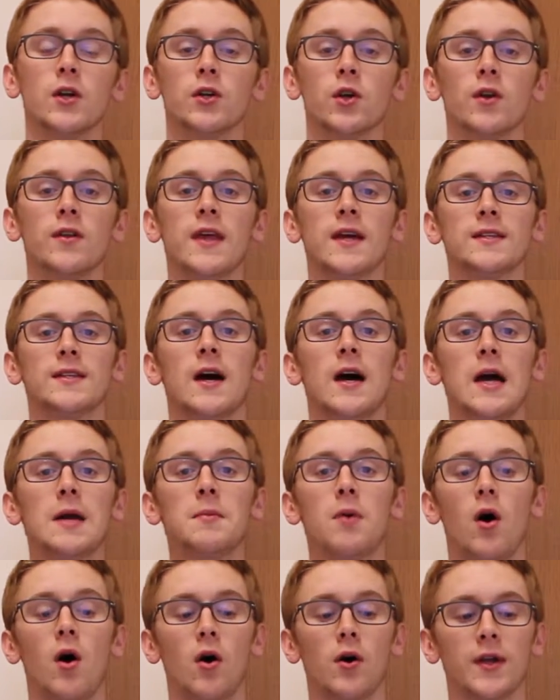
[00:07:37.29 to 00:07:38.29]
During that
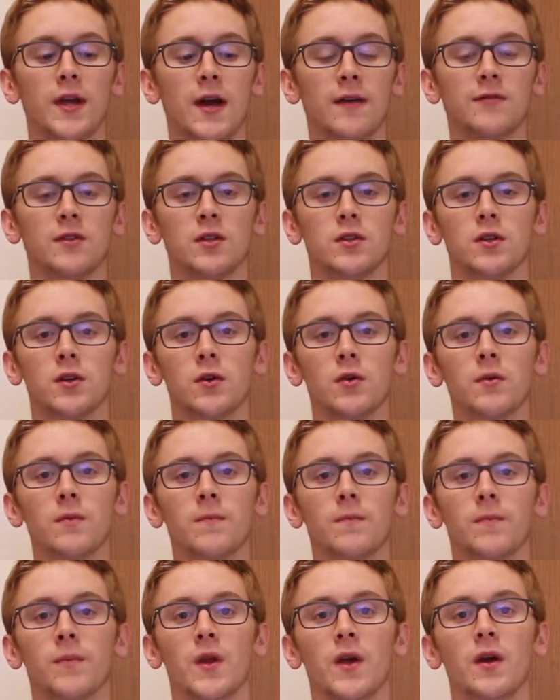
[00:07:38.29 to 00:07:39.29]
time, all you have to
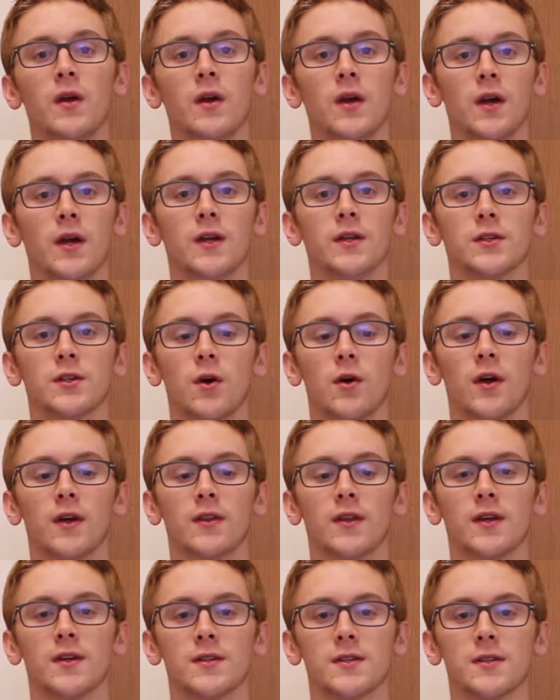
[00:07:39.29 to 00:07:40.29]
do is go
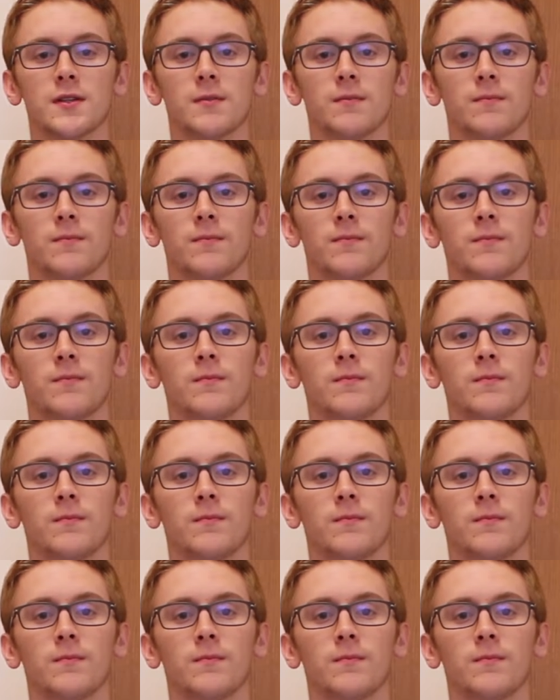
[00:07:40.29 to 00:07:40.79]
like this.